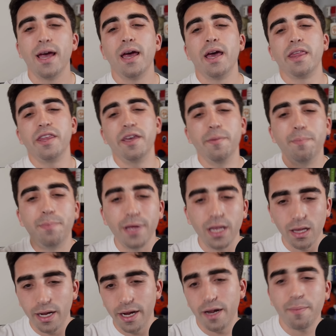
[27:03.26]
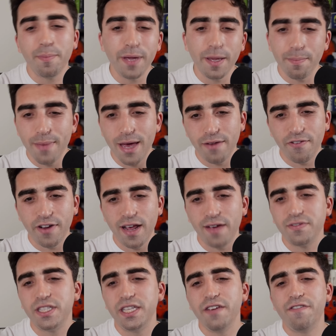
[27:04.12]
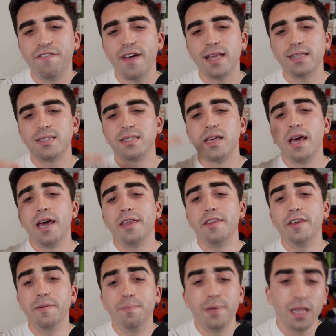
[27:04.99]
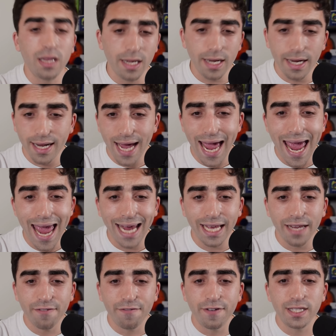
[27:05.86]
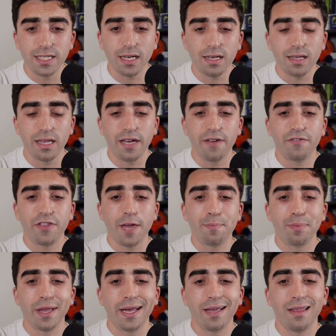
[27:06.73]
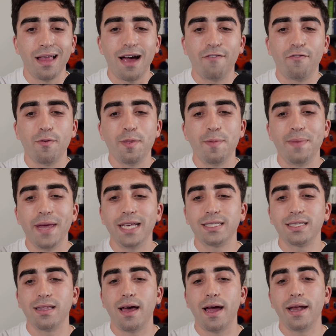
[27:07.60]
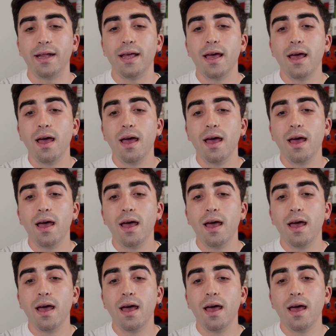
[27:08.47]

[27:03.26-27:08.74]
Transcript: the ability to beat Medvedev's defense, the ability to hang in physically if they play a lot from the baseline,